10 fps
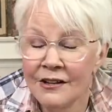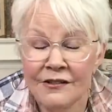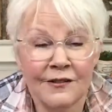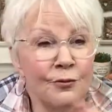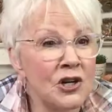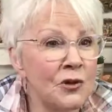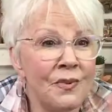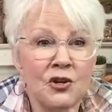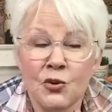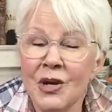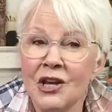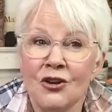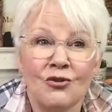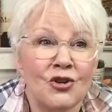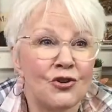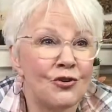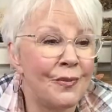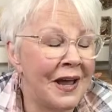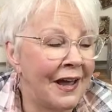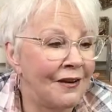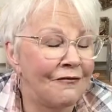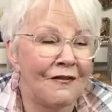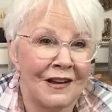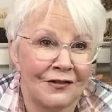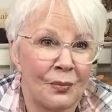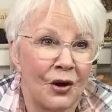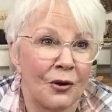switching between YouTube and Facebook.